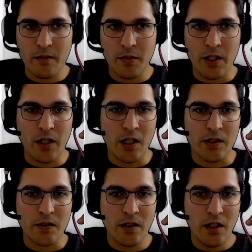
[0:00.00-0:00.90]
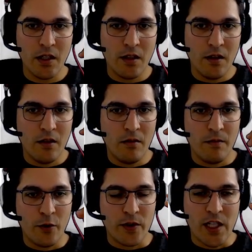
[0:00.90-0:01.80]
because,
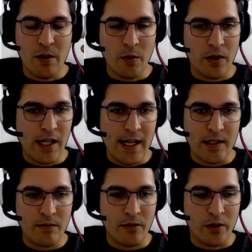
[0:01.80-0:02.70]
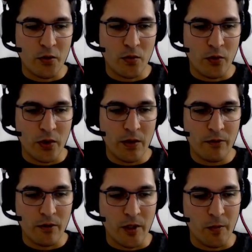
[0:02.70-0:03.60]
for example, classifier should work
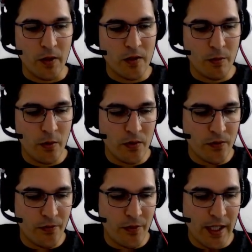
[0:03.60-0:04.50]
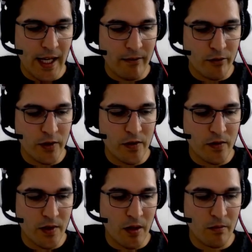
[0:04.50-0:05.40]
differently. But suppose we have written
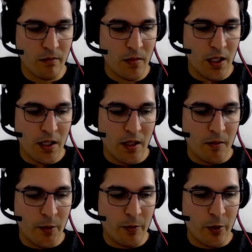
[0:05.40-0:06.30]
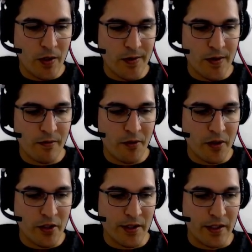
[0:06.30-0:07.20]
some pre-processing
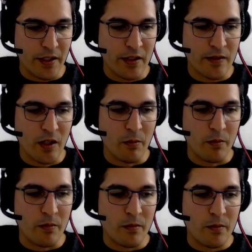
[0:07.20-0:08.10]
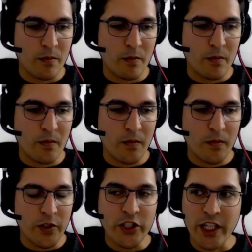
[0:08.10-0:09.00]
function that needs some
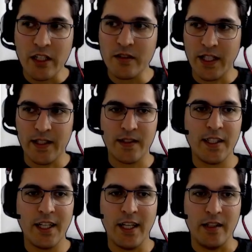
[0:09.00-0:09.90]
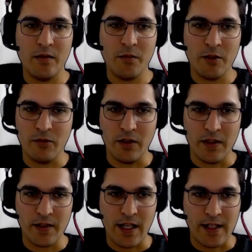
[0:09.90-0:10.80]
shared state between these
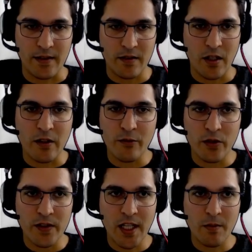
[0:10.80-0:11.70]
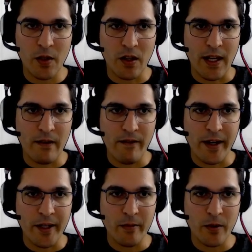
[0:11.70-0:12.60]
classes. Like for example, I have a
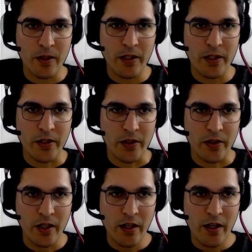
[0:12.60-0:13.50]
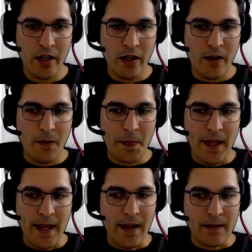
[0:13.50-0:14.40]
variable here
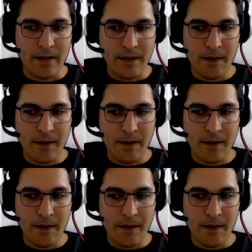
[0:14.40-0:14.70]
that